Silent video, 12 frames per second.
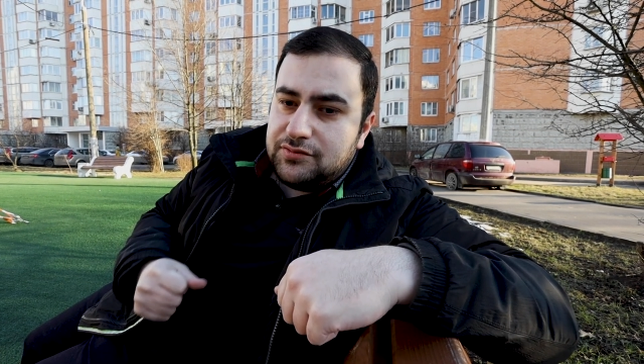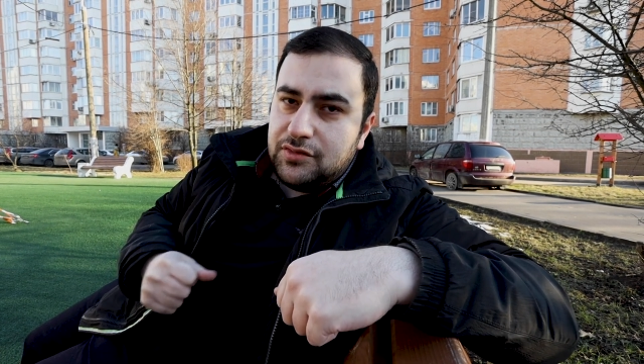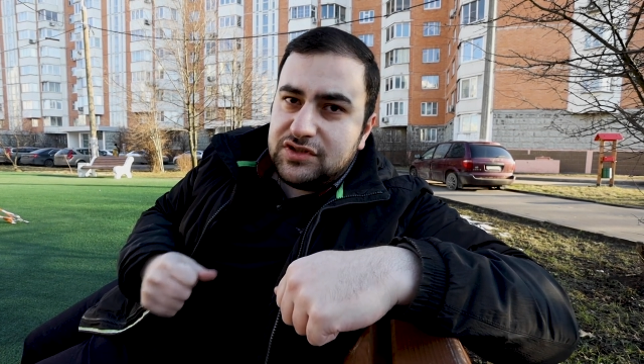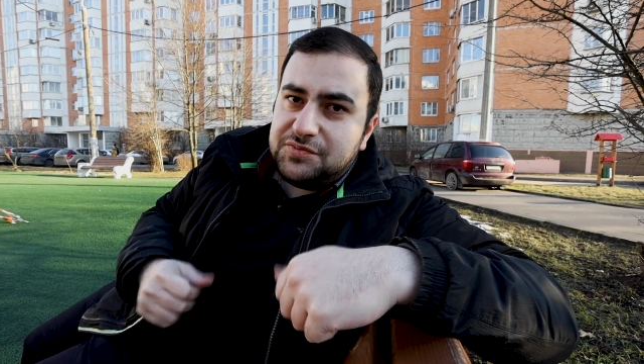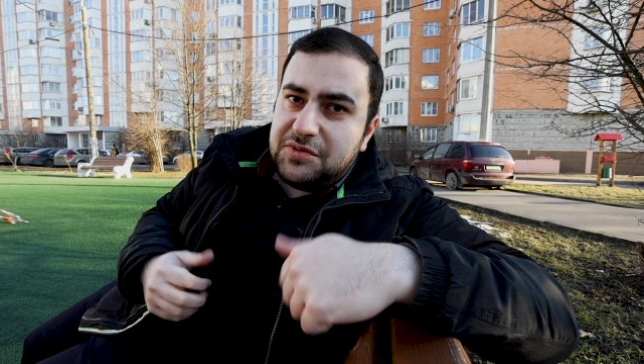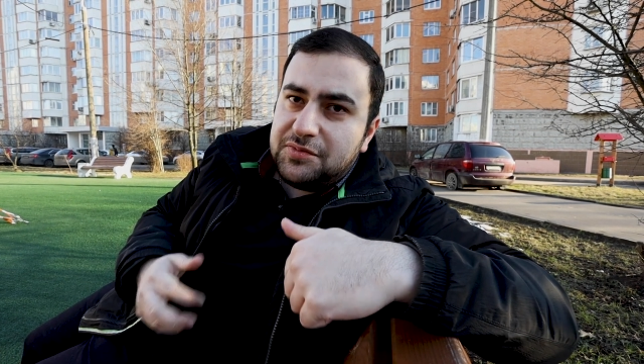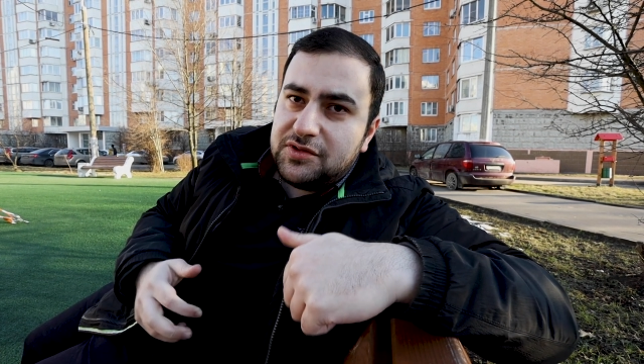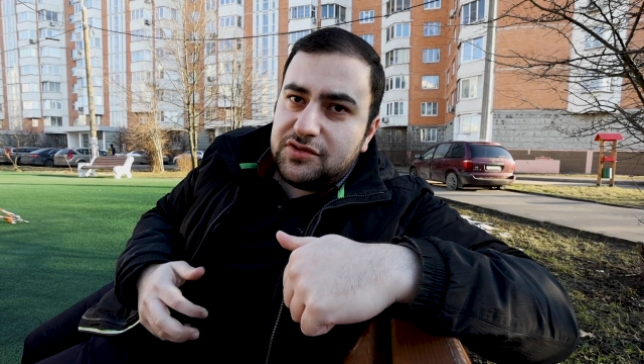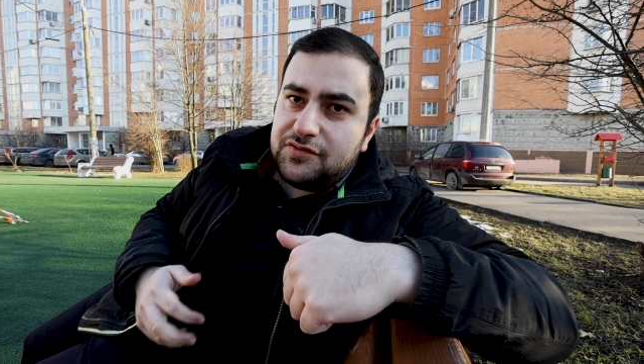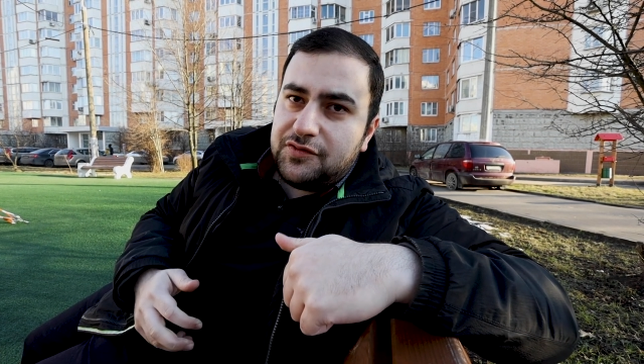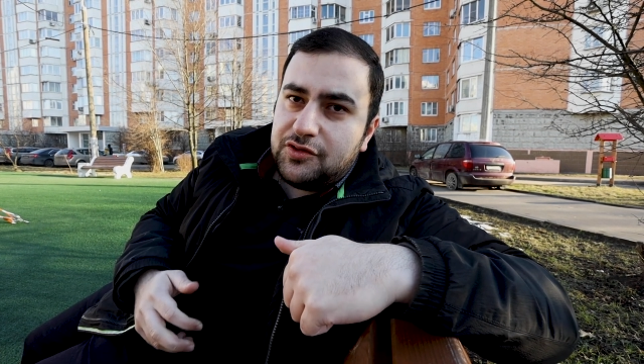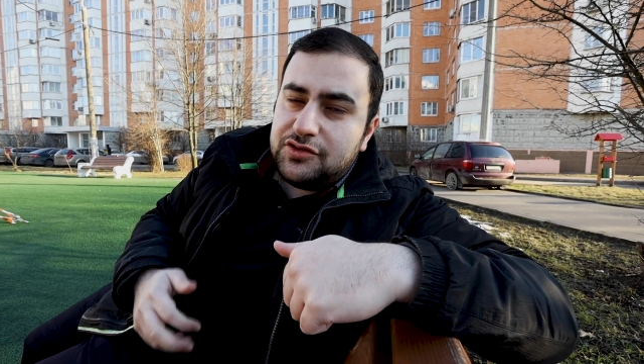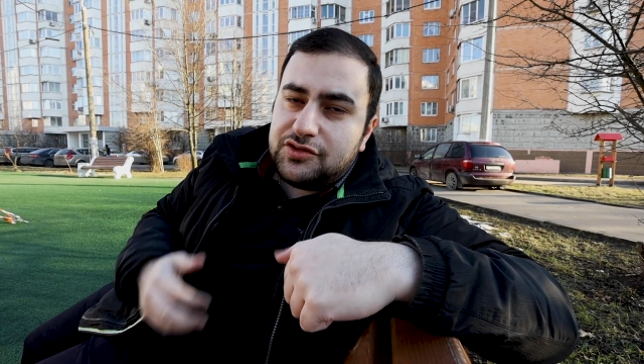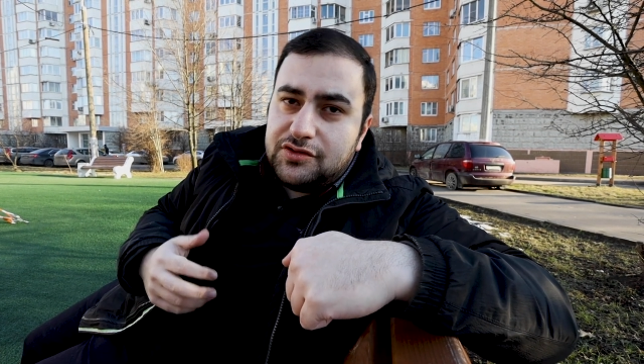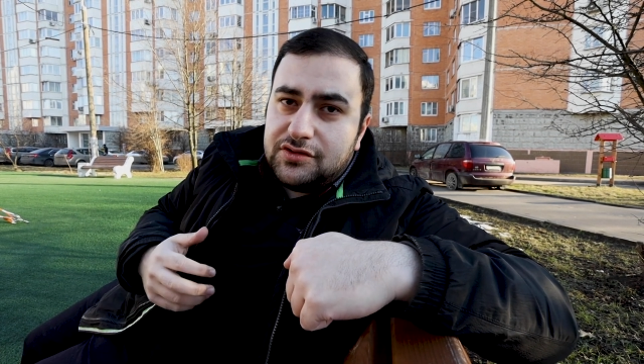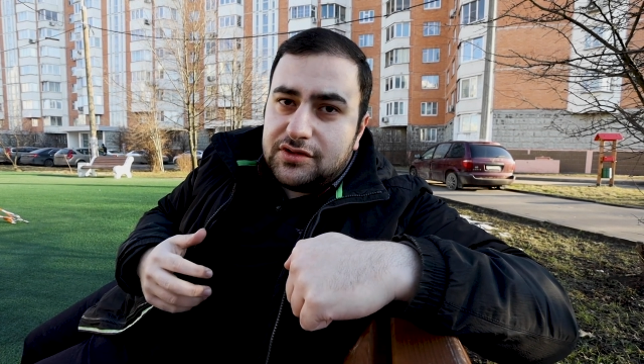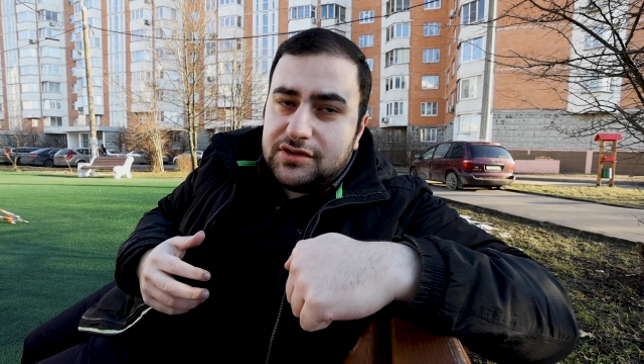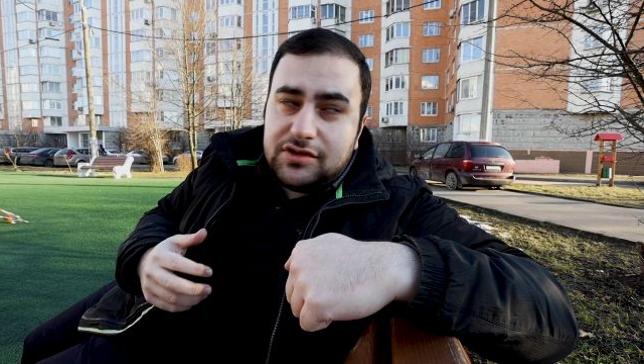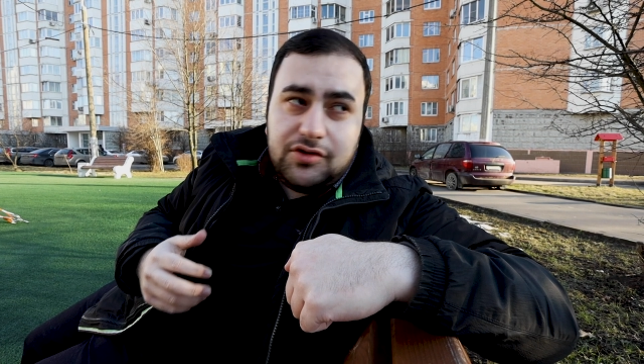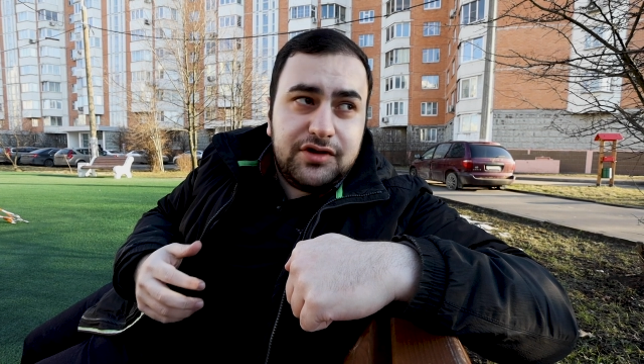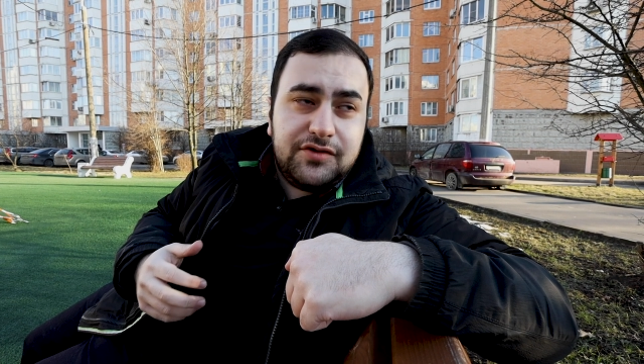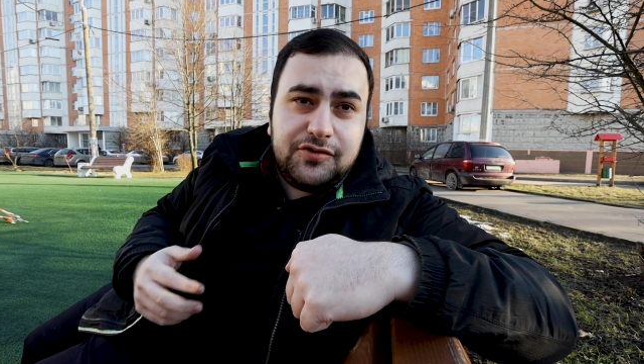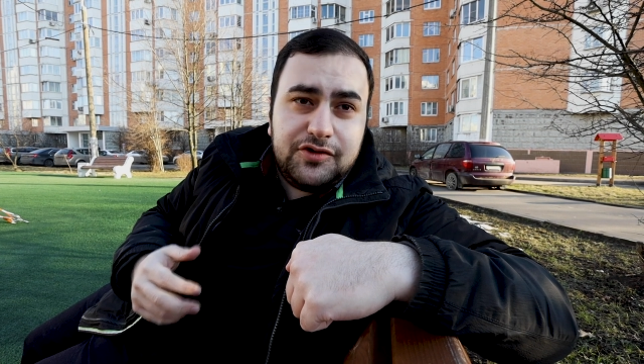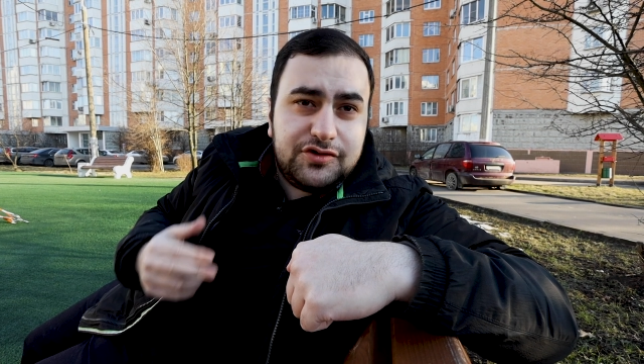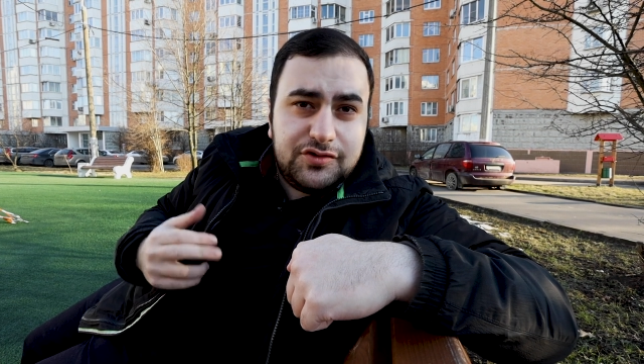Most people do for going for